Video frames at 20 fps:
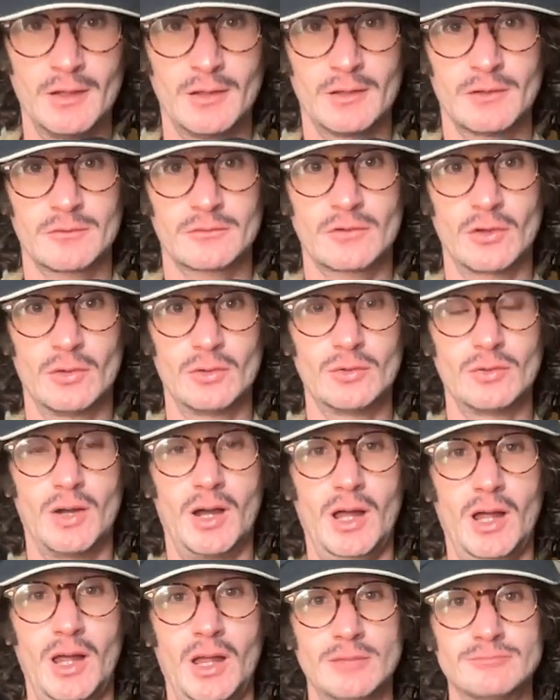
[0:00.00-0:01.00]

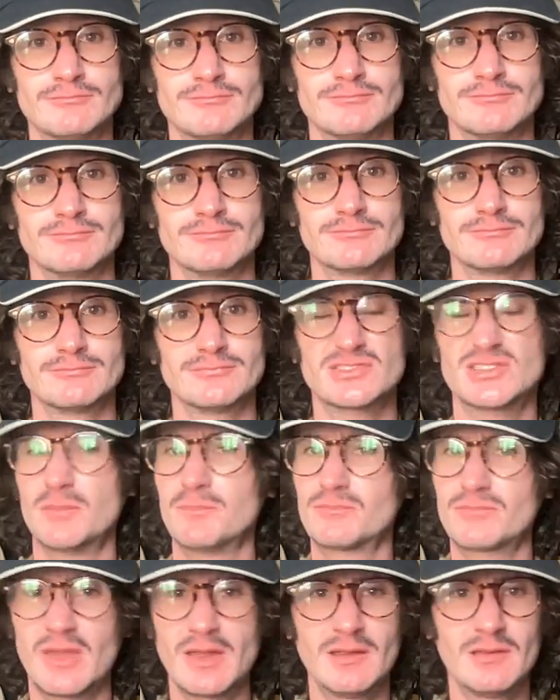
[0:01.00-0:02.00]
So some
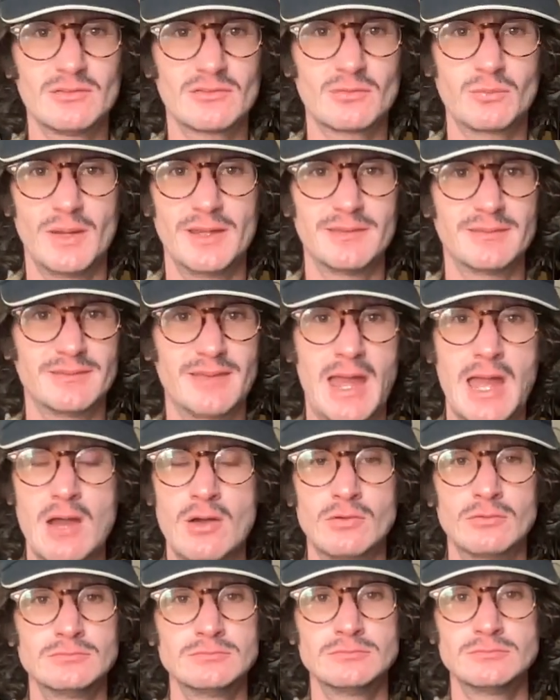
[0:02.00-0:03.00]
things went
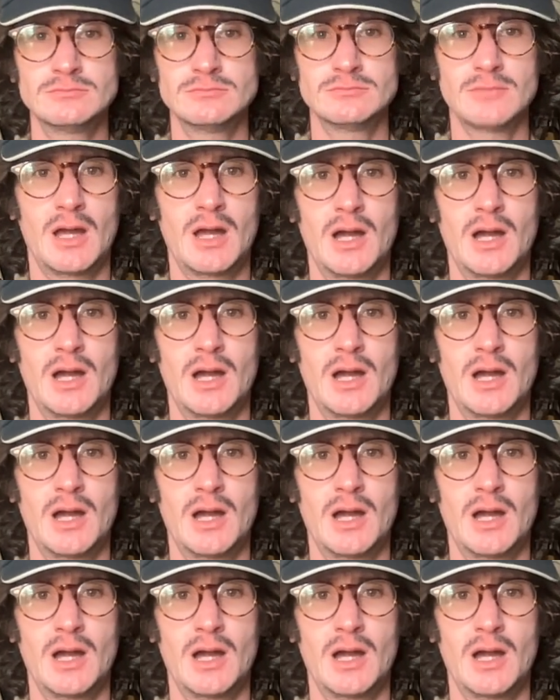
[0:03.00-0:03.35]
down.